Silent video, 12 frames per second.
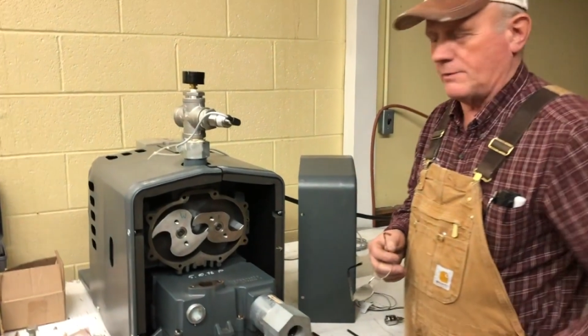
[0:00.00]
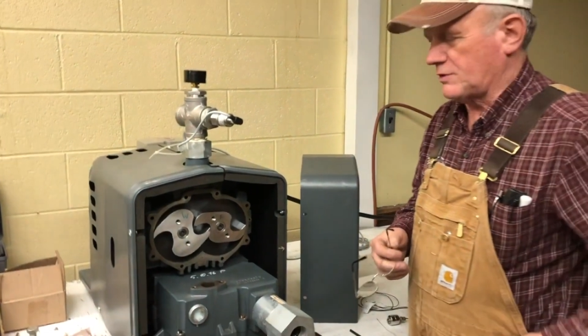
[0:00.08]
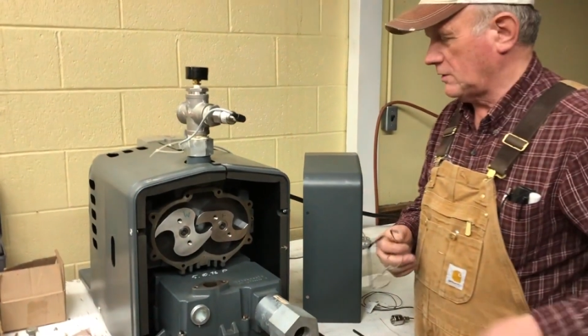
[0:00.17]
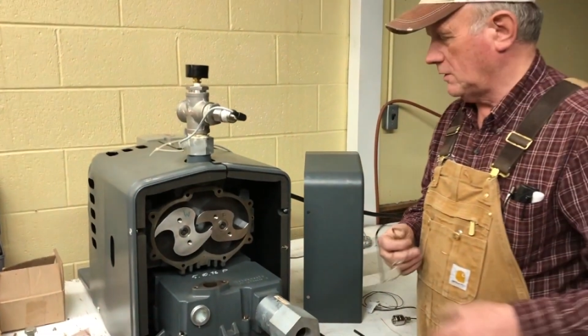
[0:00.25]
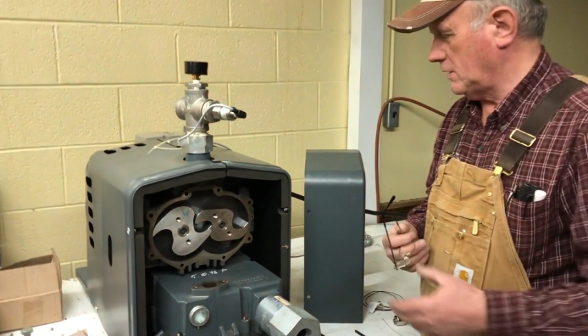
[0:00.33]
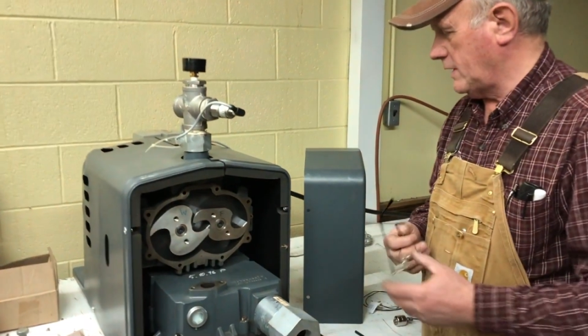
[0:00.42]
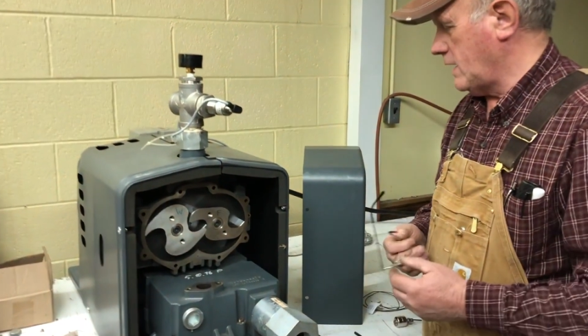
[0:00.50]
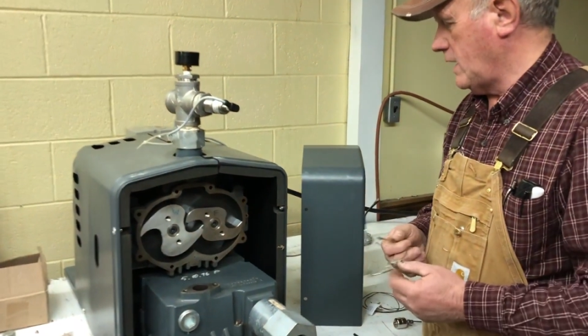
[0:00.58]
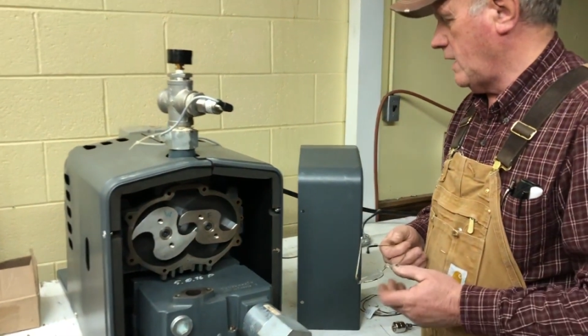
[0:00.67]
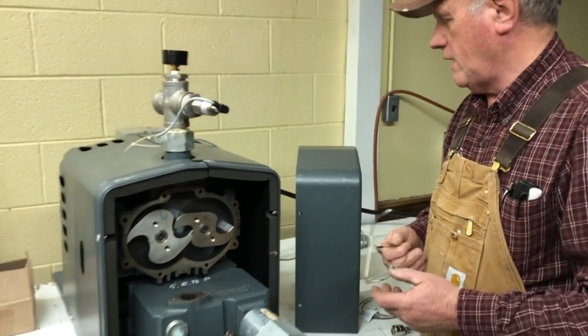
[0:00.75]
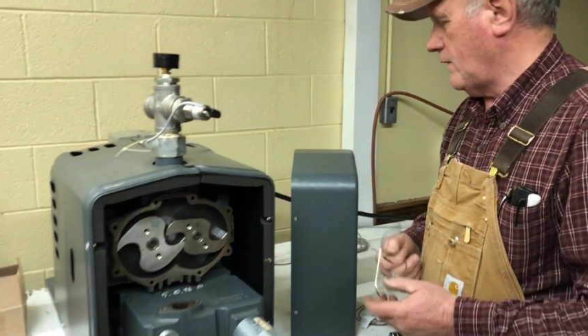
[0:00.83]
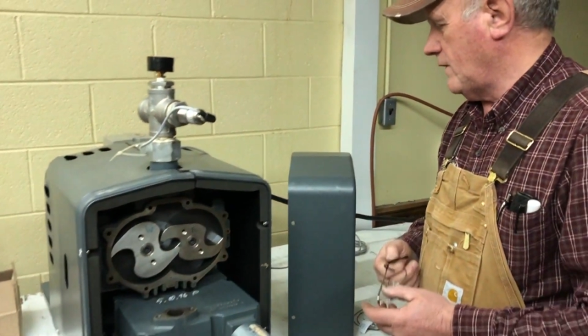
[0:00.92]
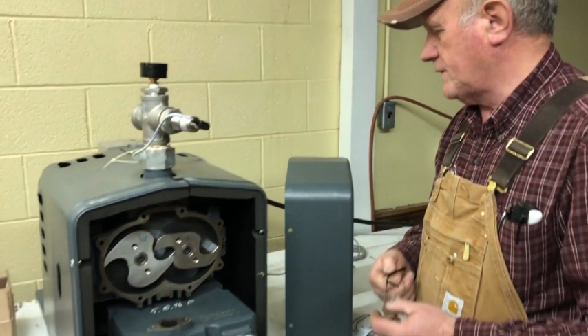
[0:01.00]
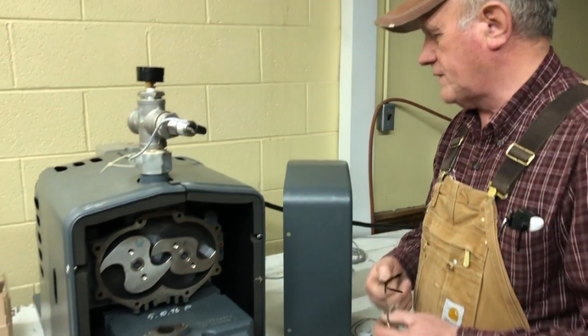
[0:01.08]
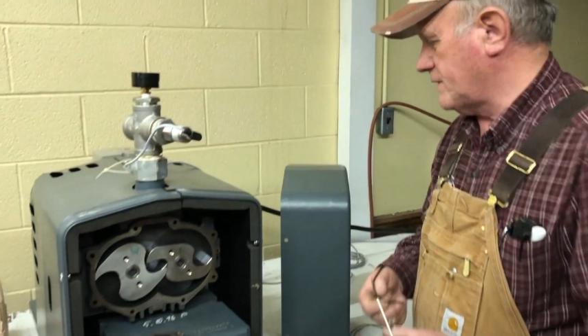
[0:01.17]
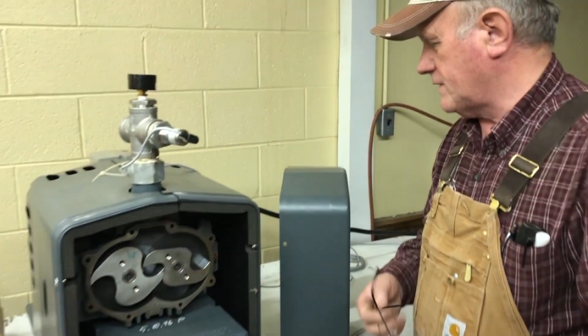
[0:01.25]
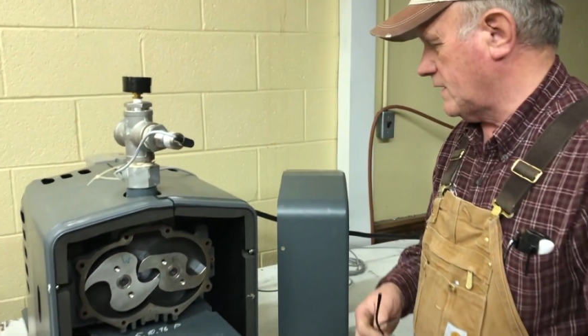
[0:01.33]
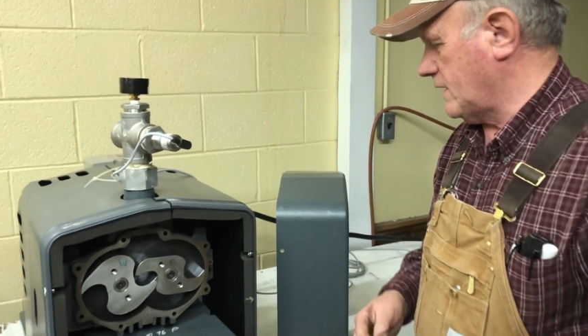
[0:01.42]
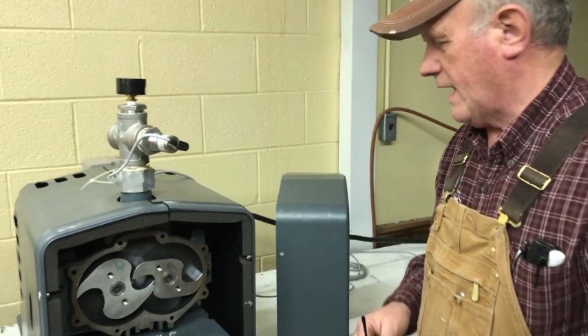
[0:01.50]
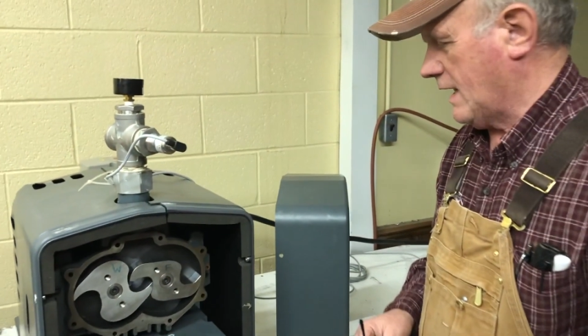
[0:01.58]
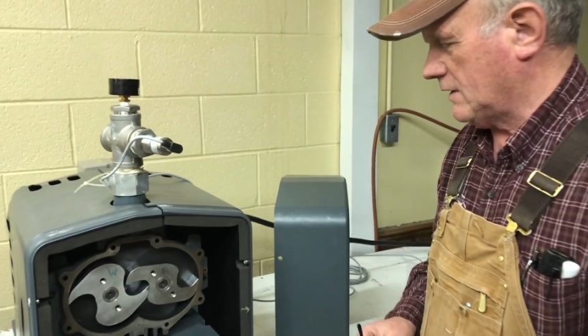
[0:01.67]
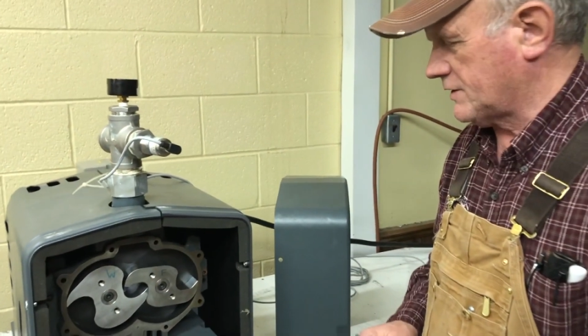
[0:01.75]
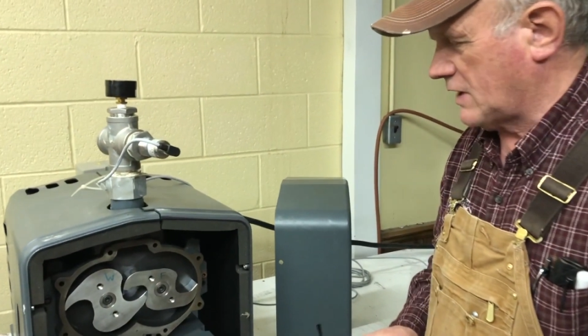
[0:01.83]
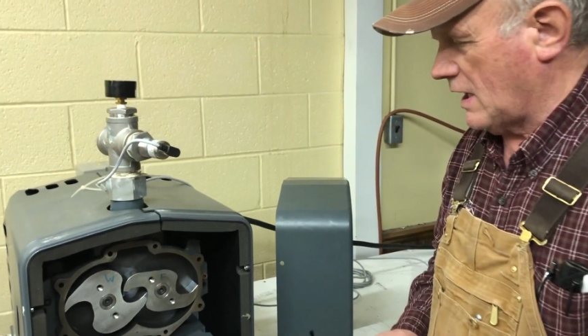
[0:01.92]
Absolutely. This is an
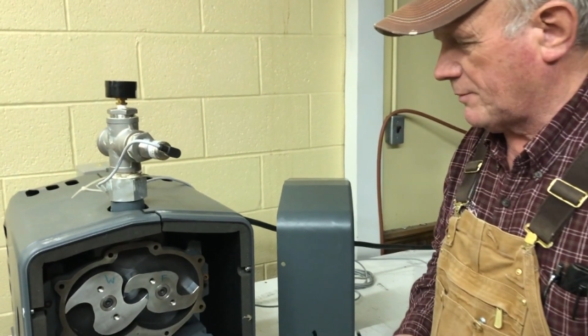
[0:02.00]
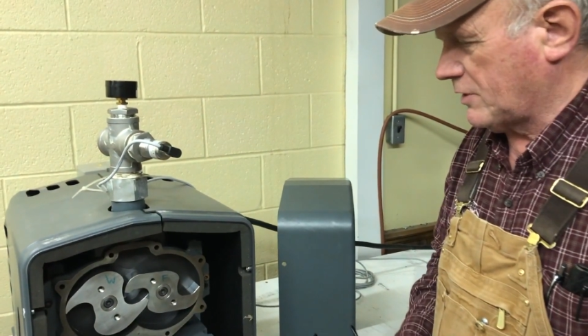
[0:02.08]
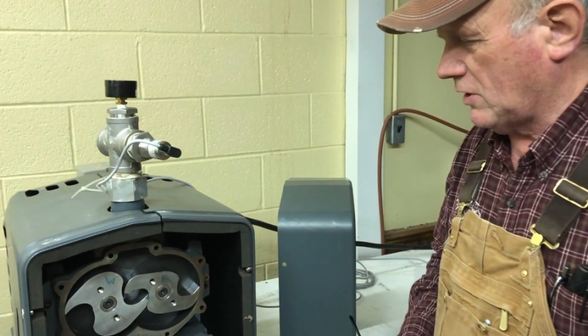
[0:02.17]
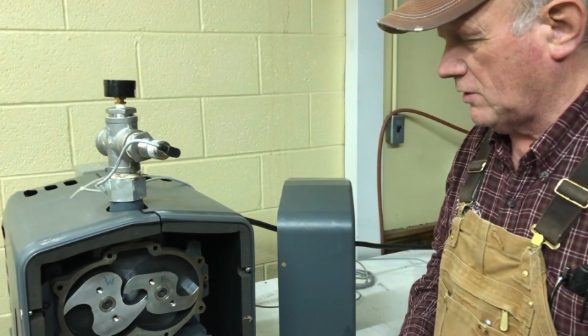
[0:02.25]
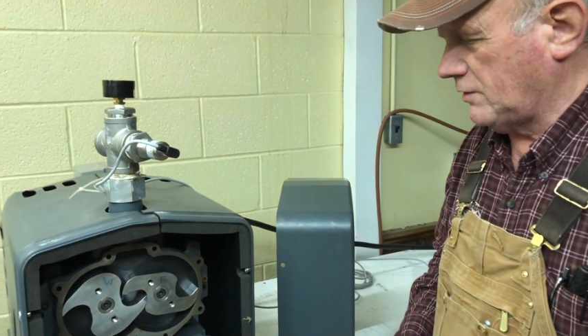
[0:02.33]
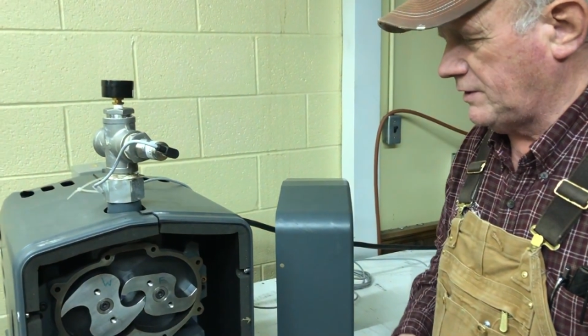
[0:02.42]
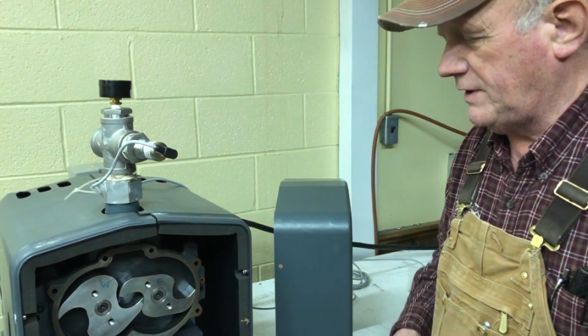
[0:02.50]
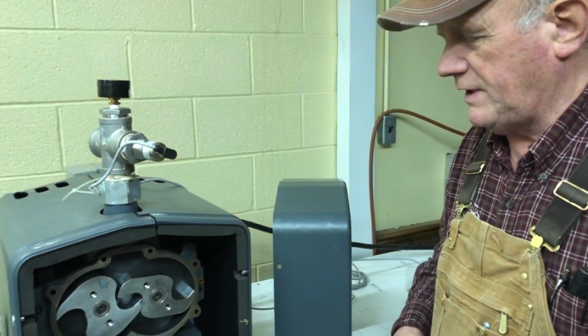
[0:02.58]
Atlas Copco